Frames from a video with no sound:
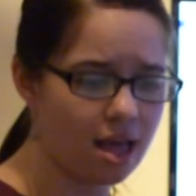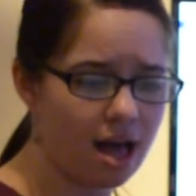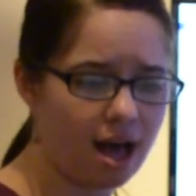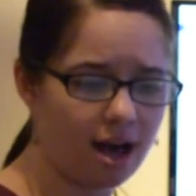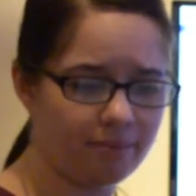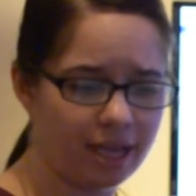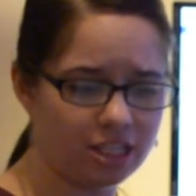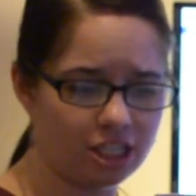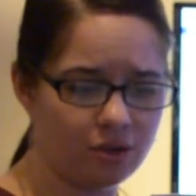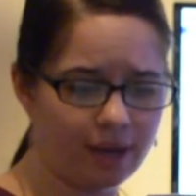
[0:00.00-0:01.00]
They
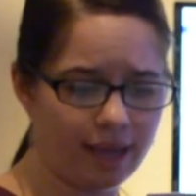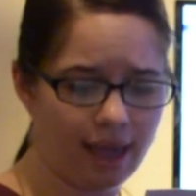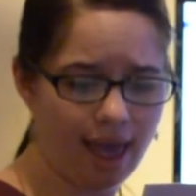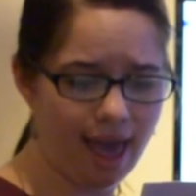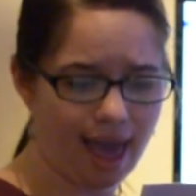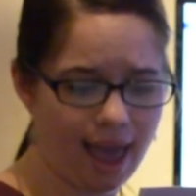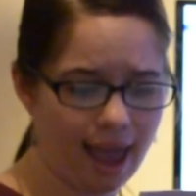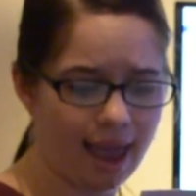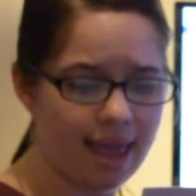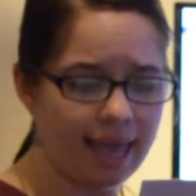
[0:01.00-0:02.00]
do
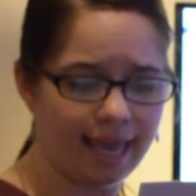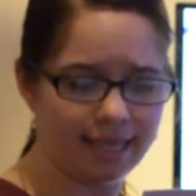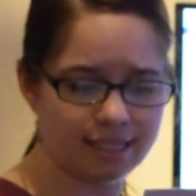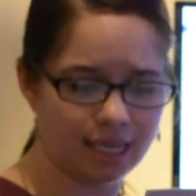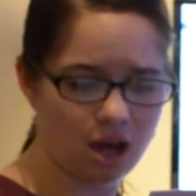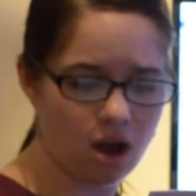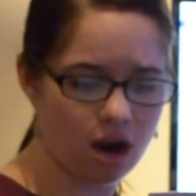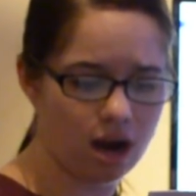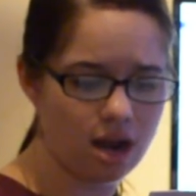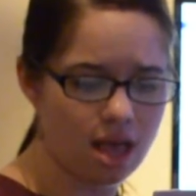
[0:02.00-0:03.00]
a
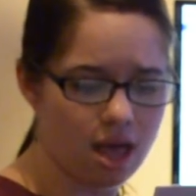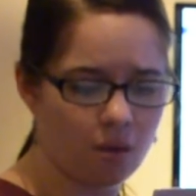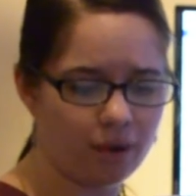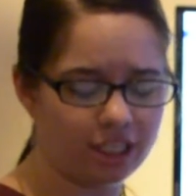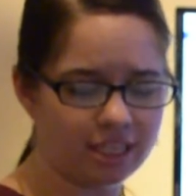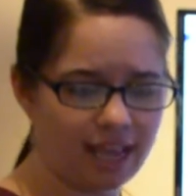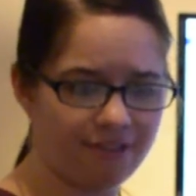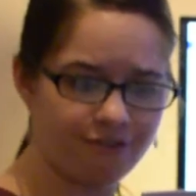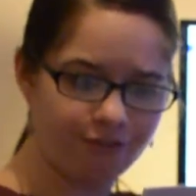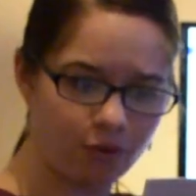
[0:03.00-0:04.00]
ETR, which is a
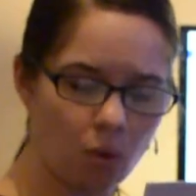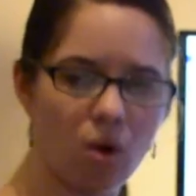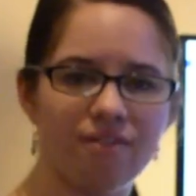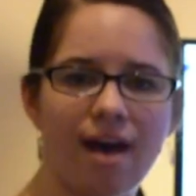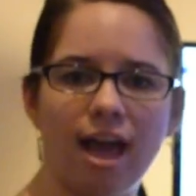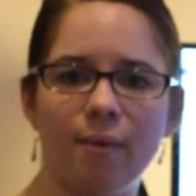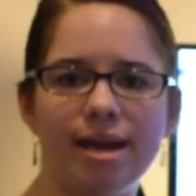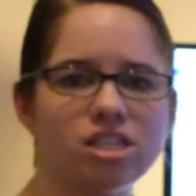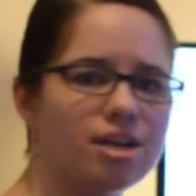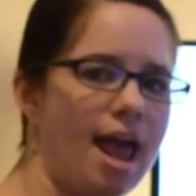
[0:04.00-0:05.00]
full
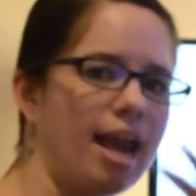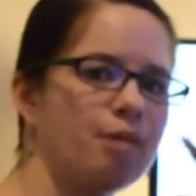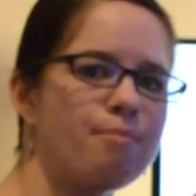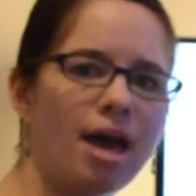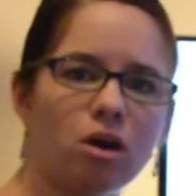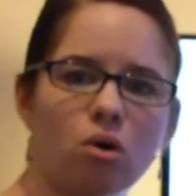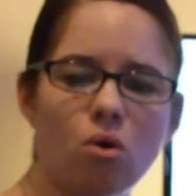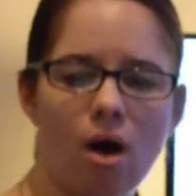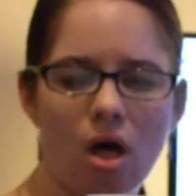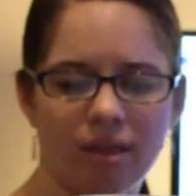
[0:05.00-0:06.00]
evaluation, any
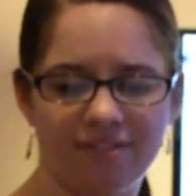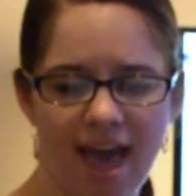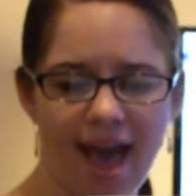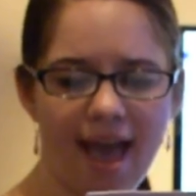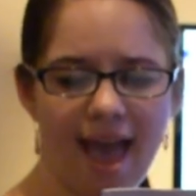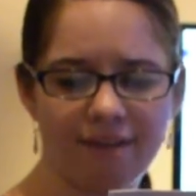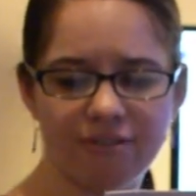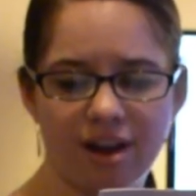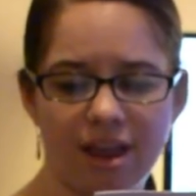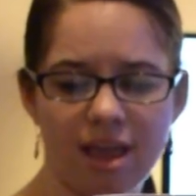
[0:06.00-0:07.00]
medical, all of that, I
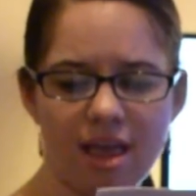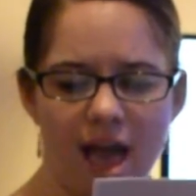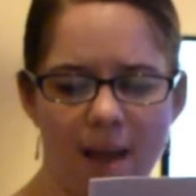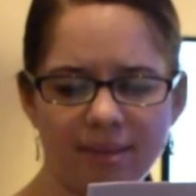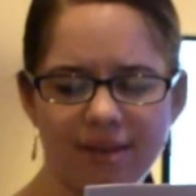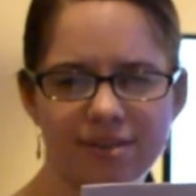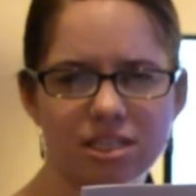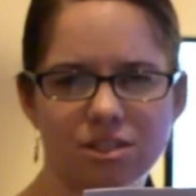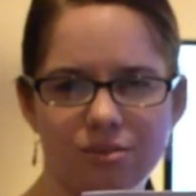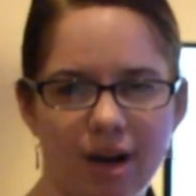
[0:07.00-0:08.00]
believe
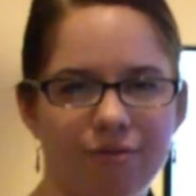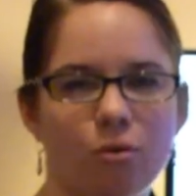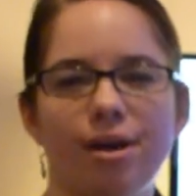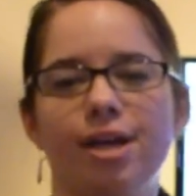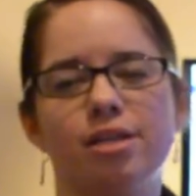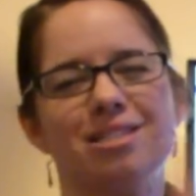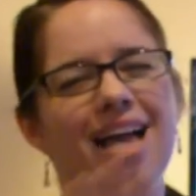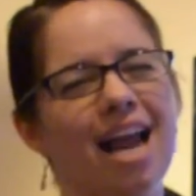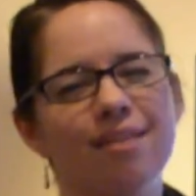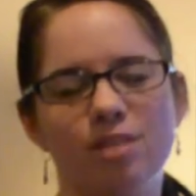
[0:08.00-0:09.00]
it's 3 or 4 years,
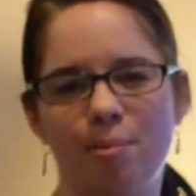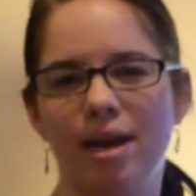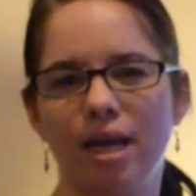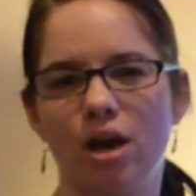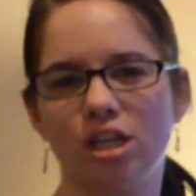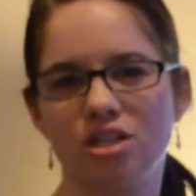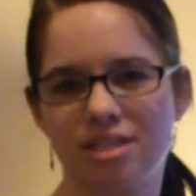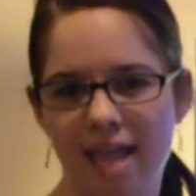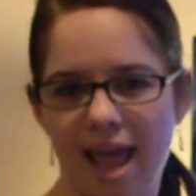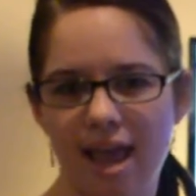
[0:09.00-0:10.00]
kind of depending on your
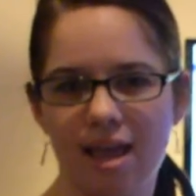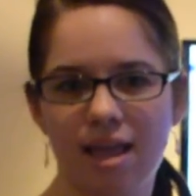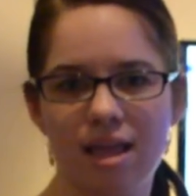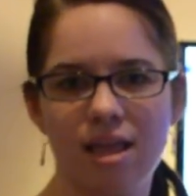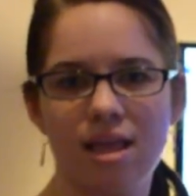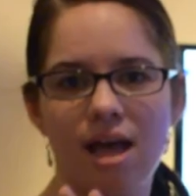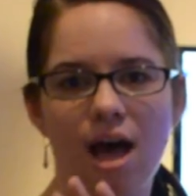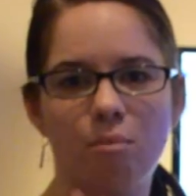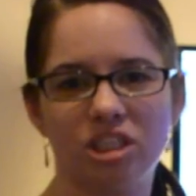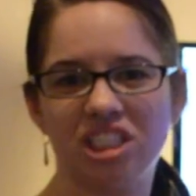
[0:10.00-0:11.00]
state,
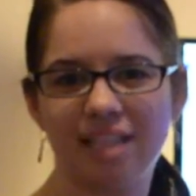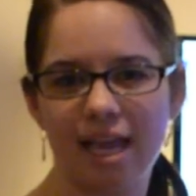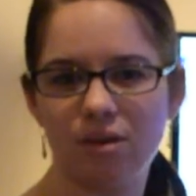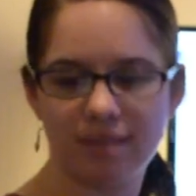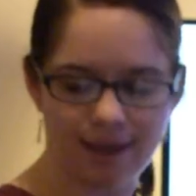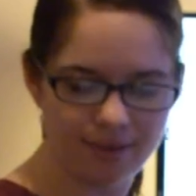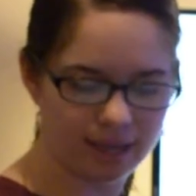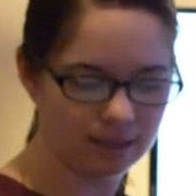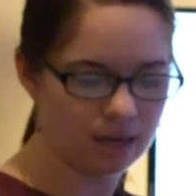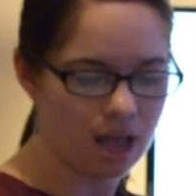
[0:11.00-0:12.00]
which state you live
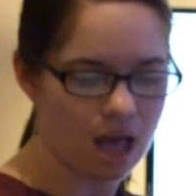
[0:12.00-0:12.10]
in.